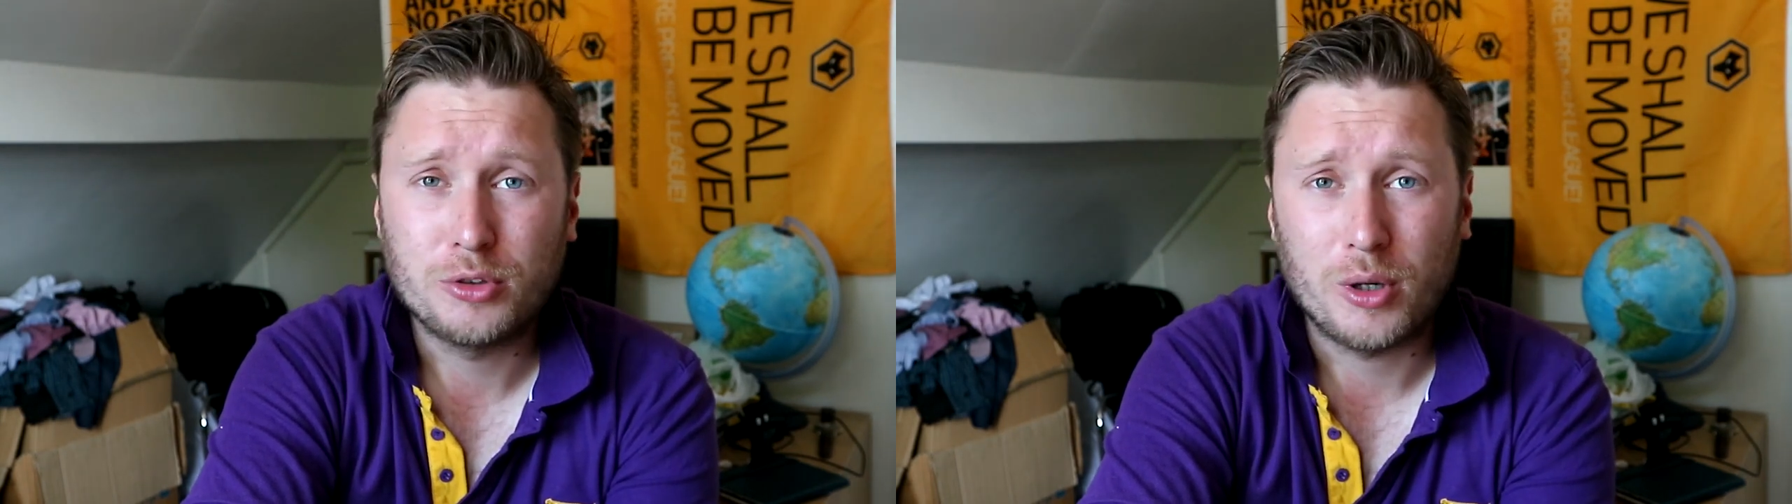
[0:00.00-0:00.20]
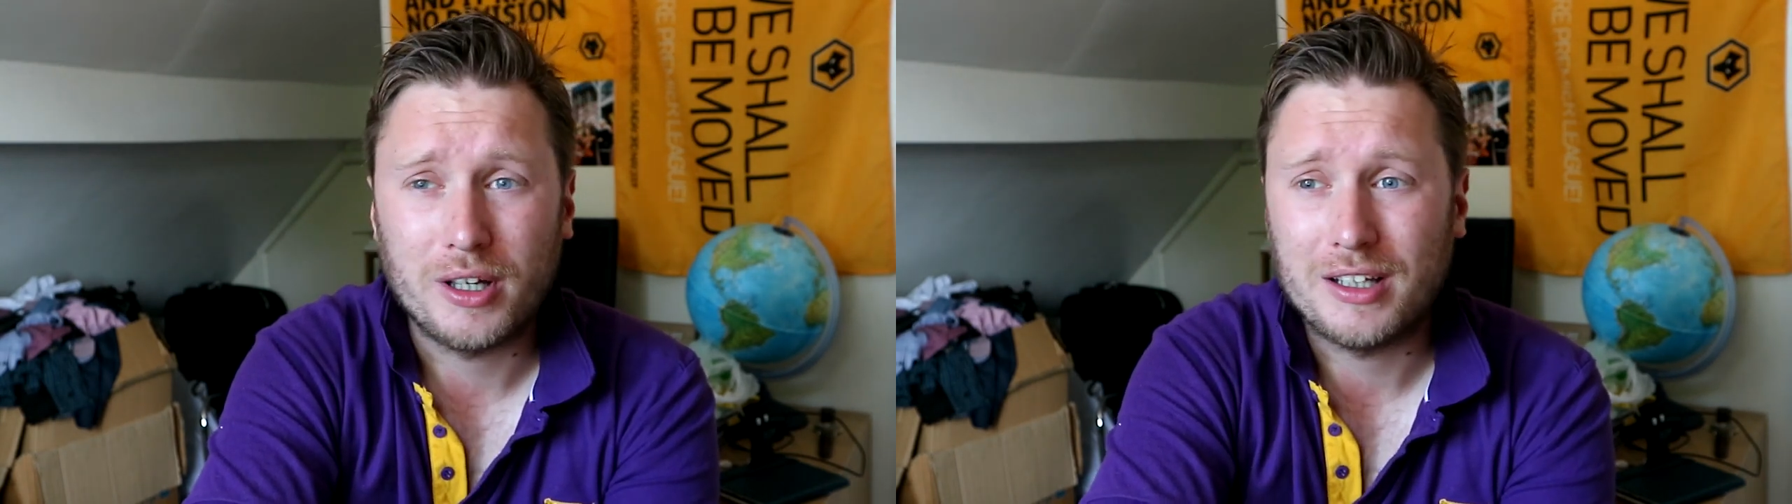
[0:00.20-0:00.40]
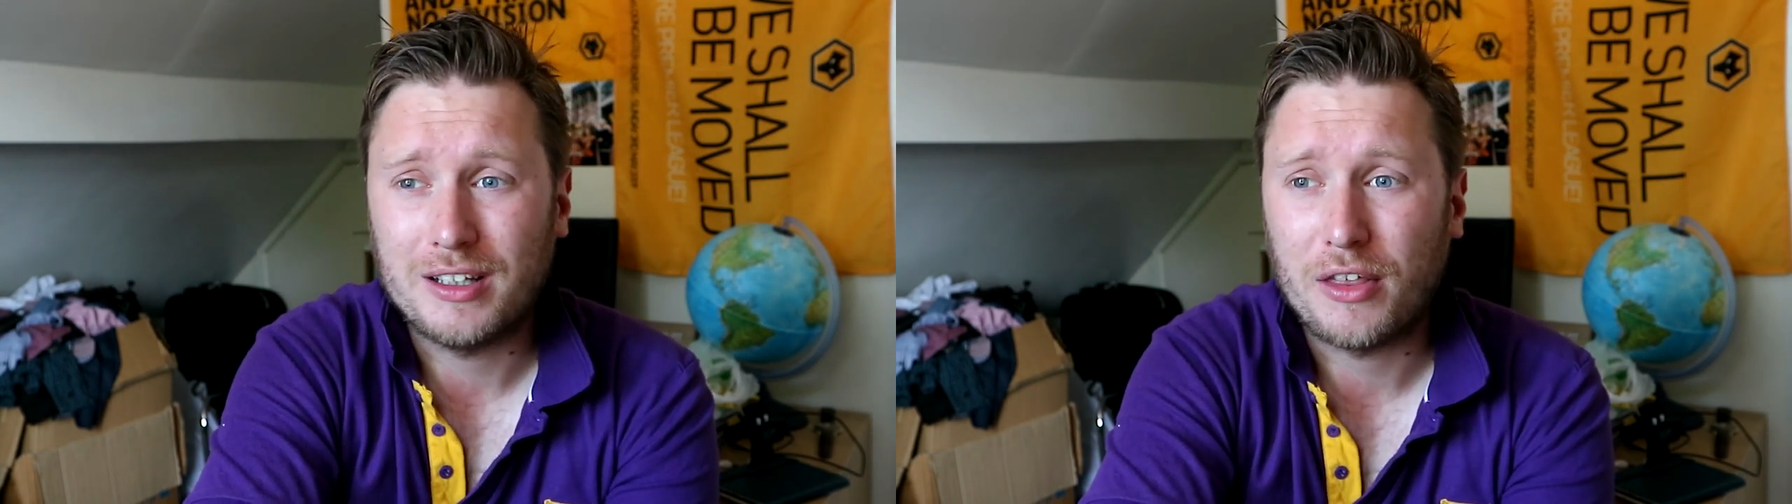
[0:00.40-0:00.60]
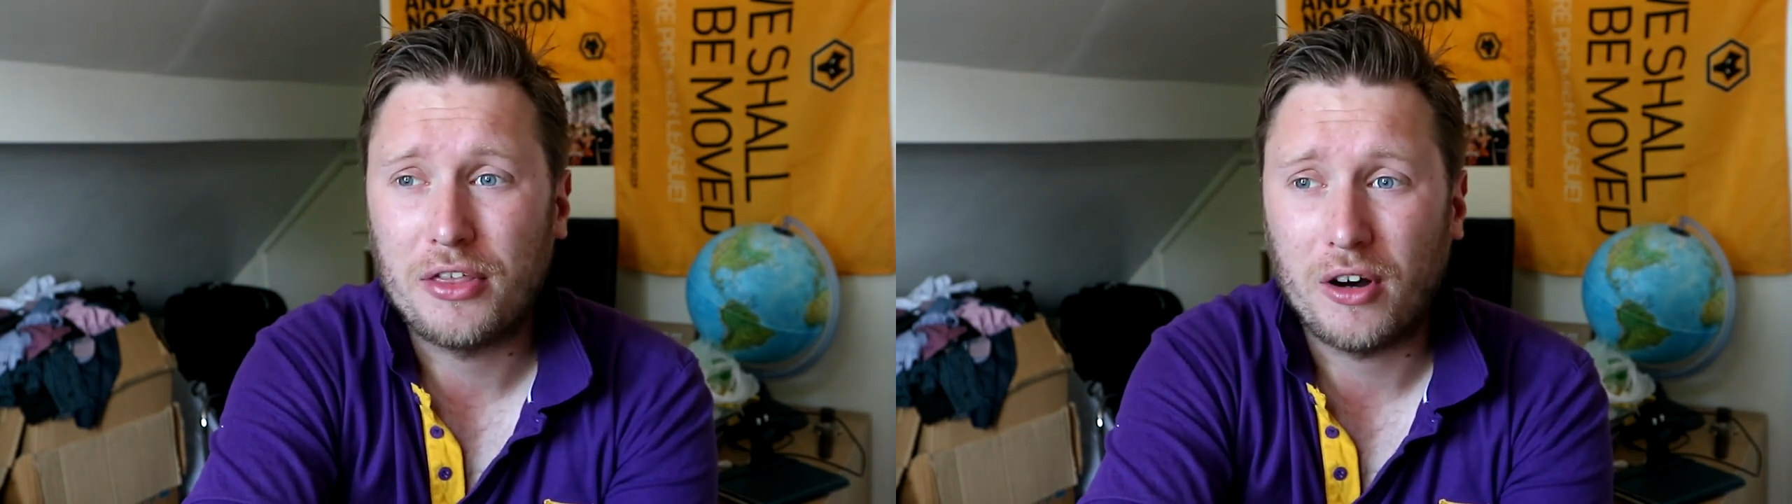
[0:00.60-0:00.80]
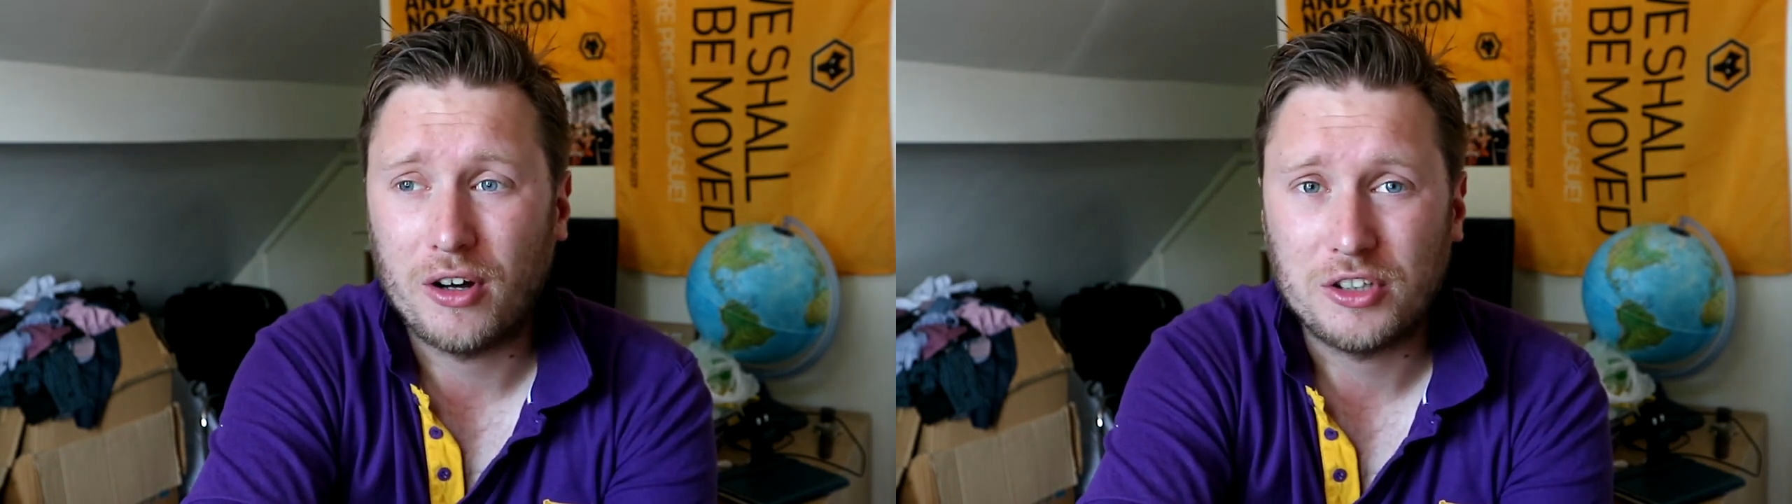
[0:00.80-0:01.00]
it was quite a
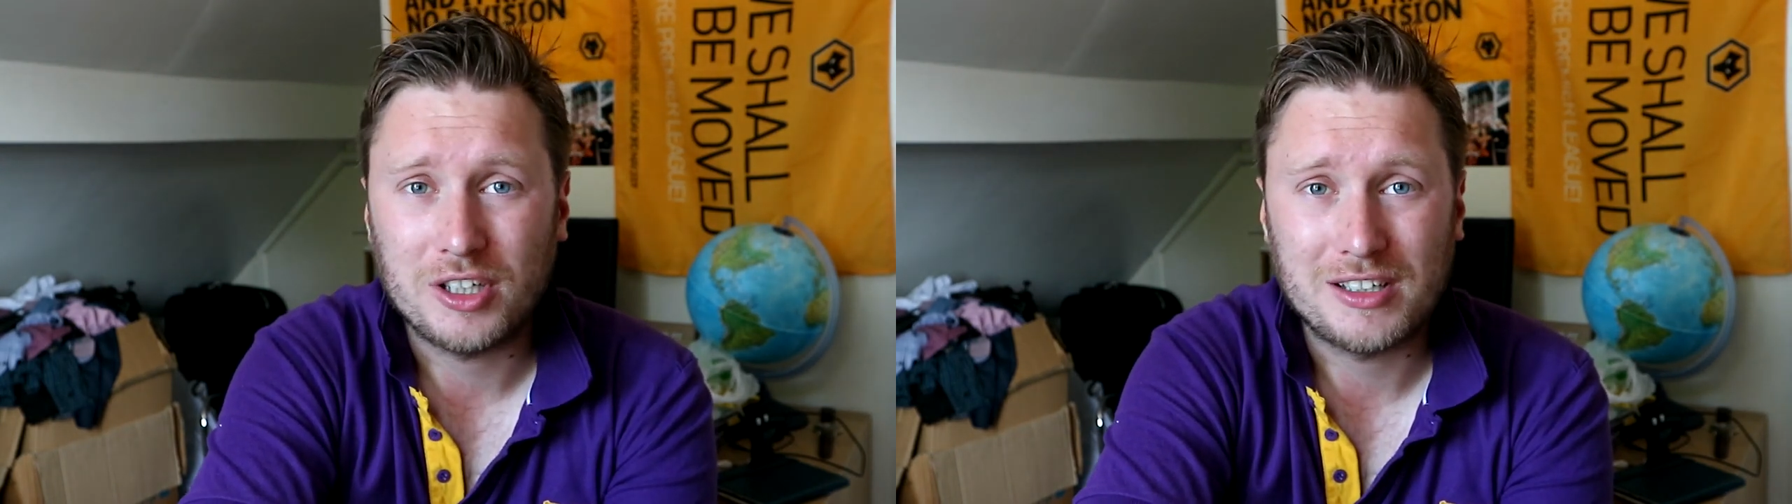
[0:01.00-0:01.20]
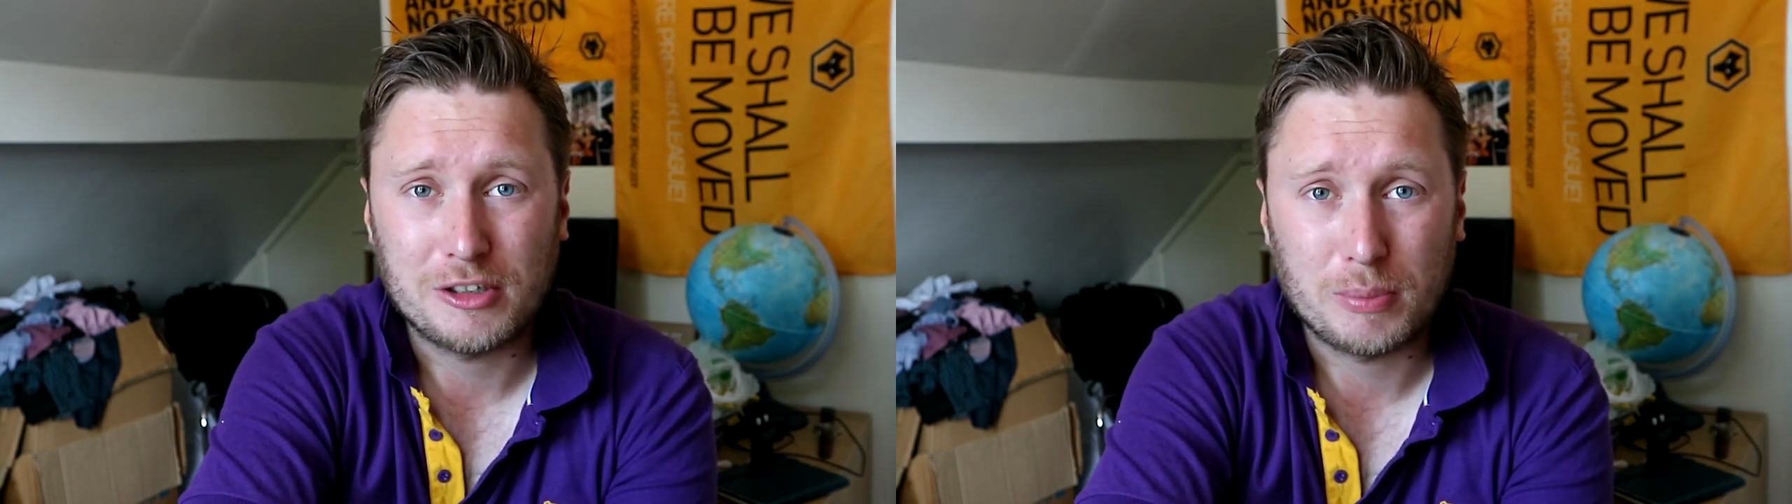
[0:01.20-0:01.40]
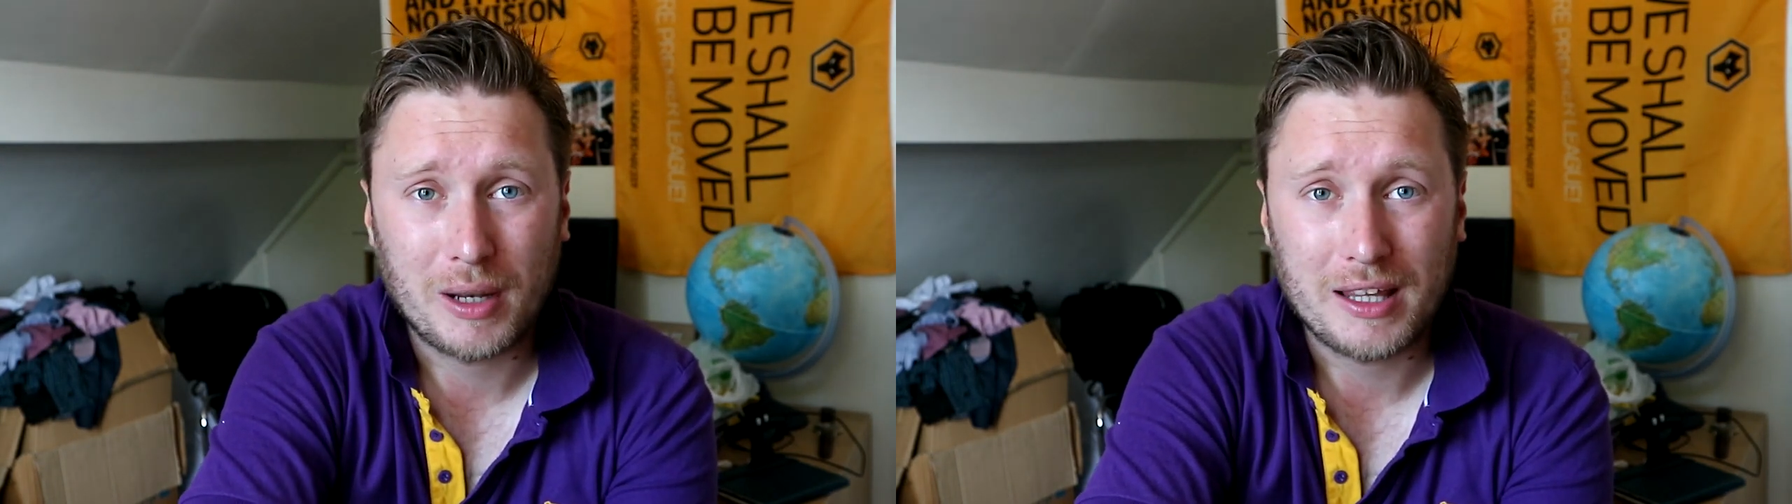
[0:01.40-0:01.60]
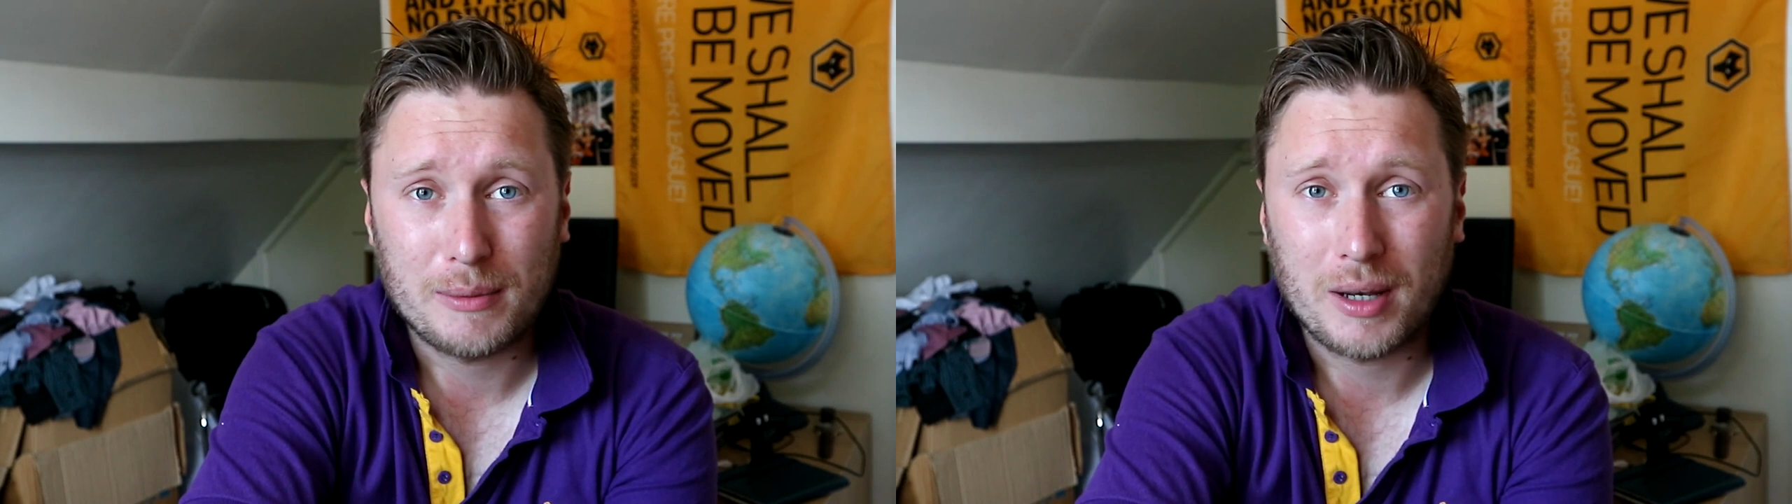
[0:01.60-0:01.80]
lethargic display.